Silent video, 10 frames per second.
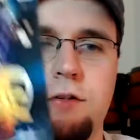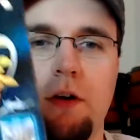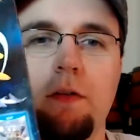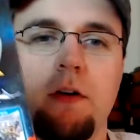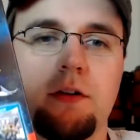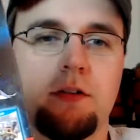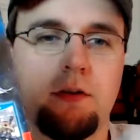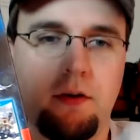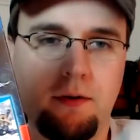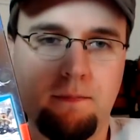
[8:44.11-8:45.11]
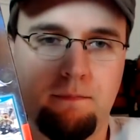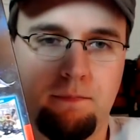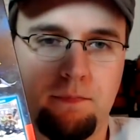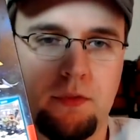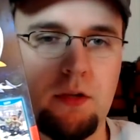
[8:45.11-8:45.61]
Star Fox Zero,
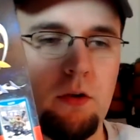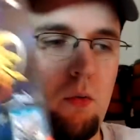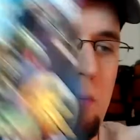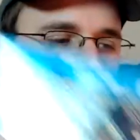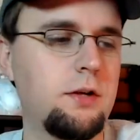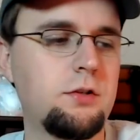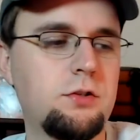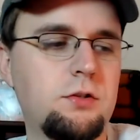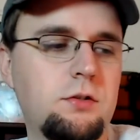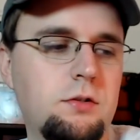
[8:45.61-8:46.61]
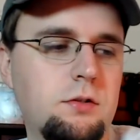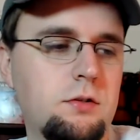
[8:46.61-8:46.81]
which